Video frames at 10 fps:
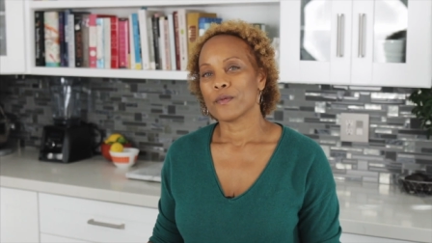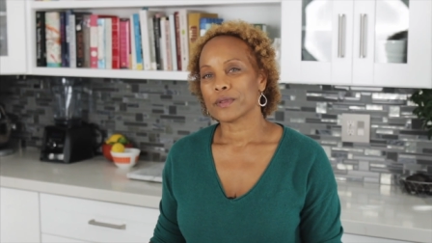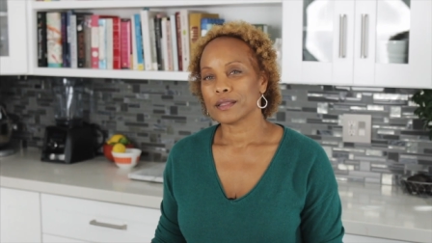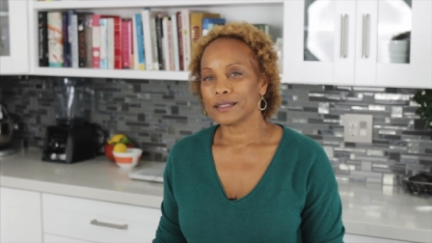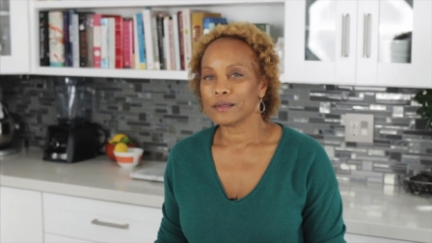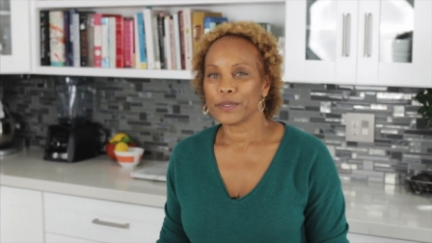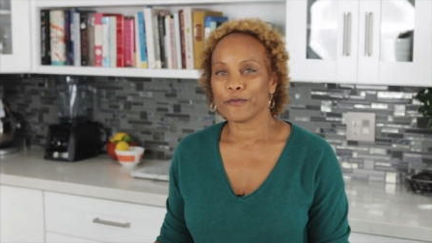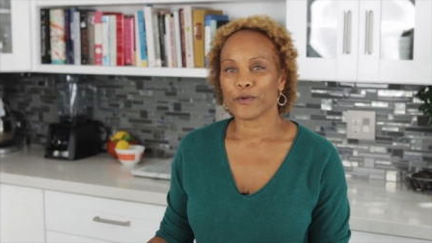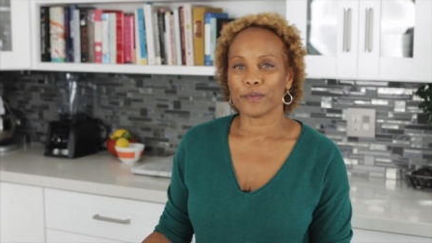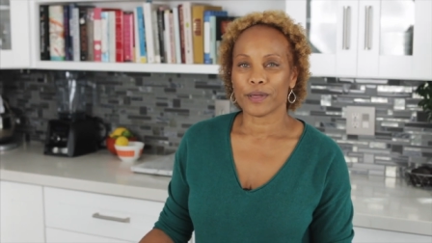with a little bit
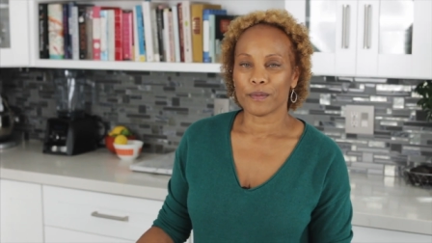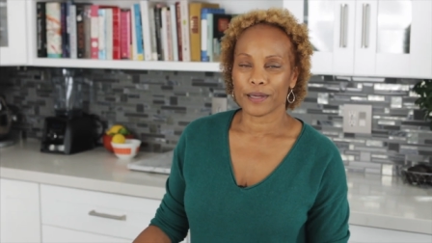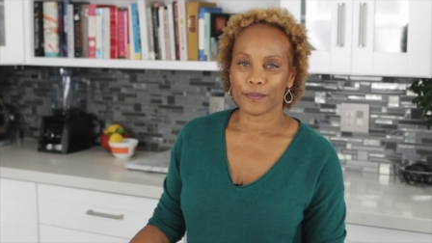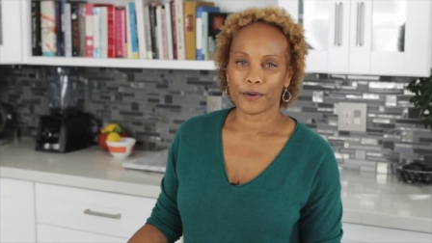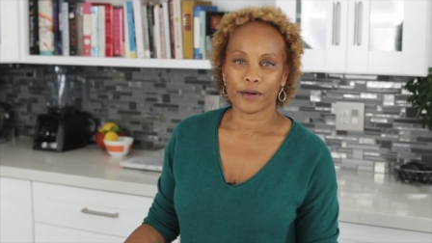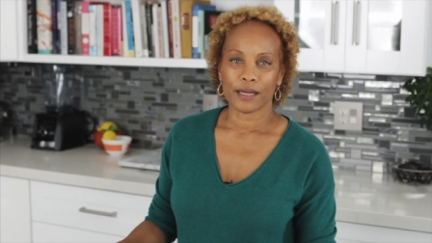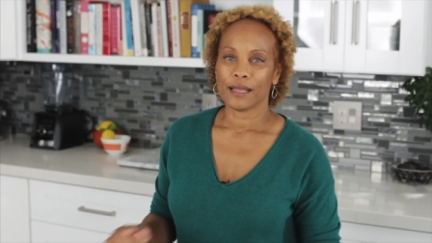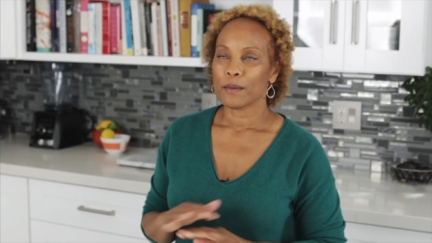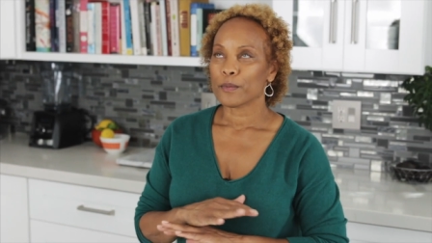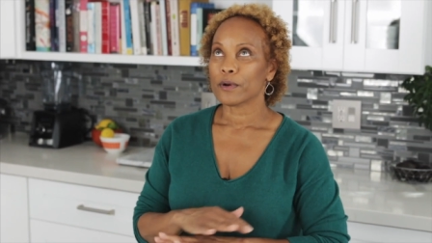of red bell pepper.
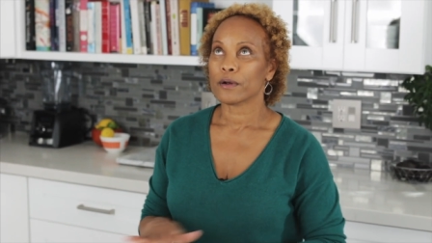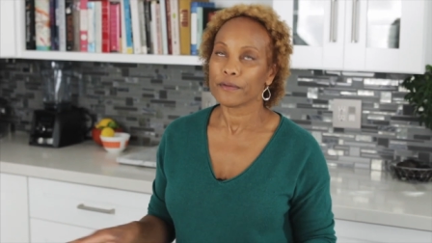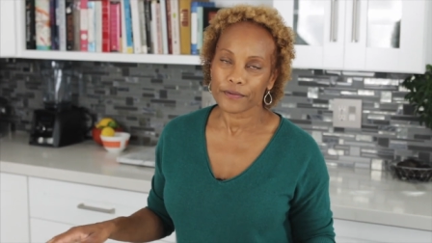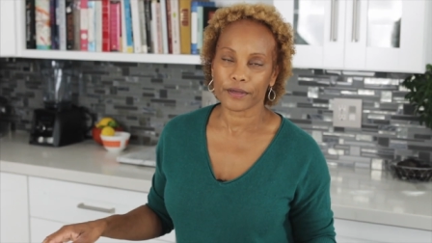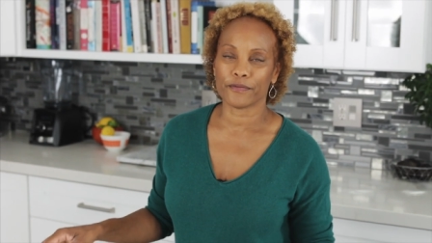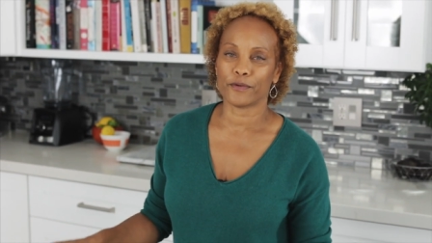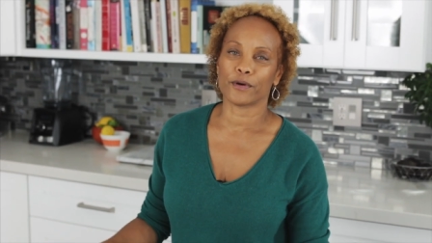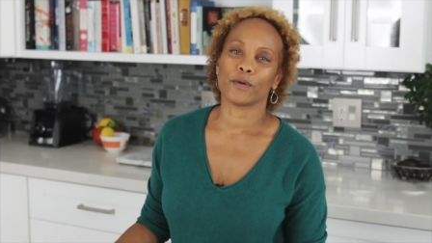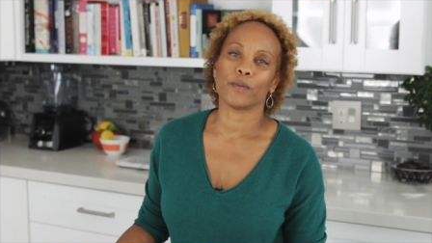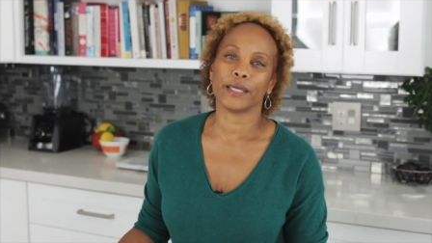Perfect
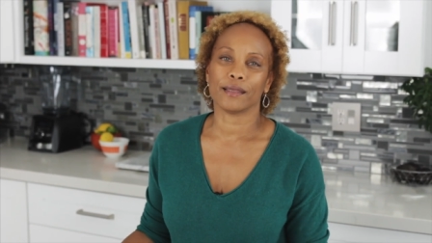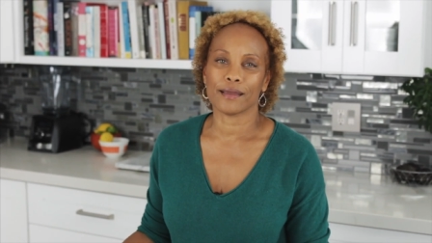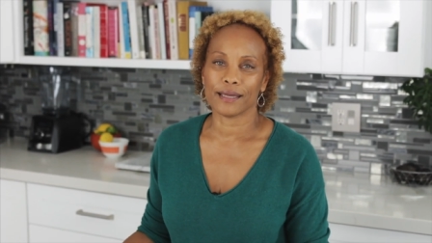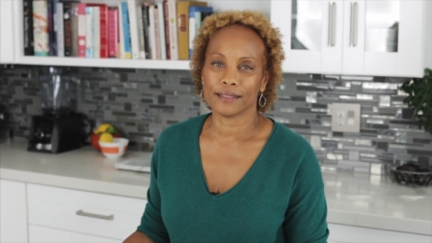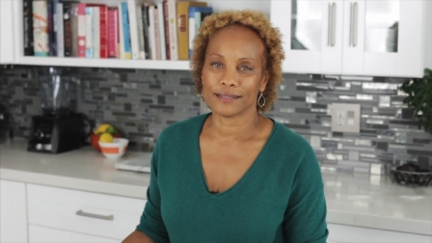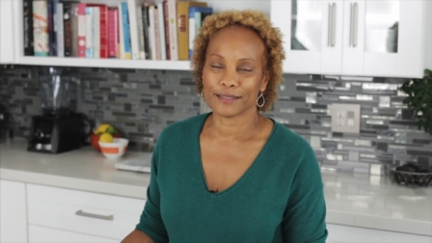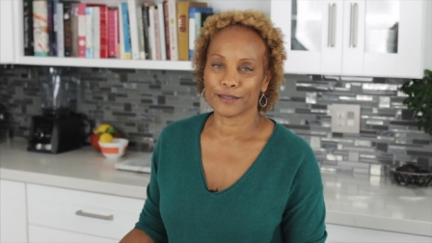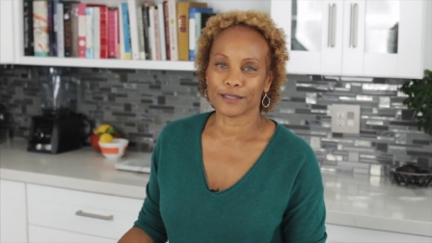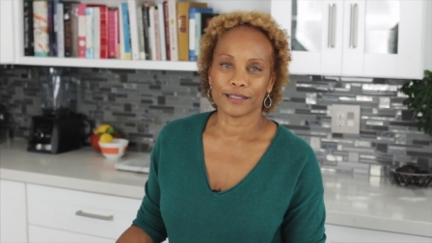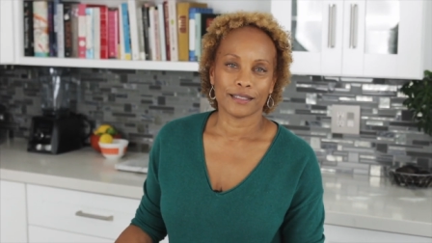for a weeknight
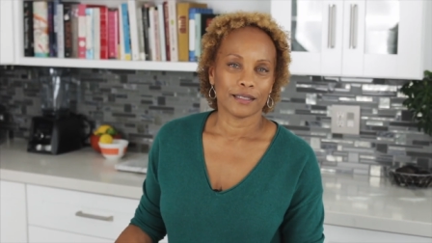dinner,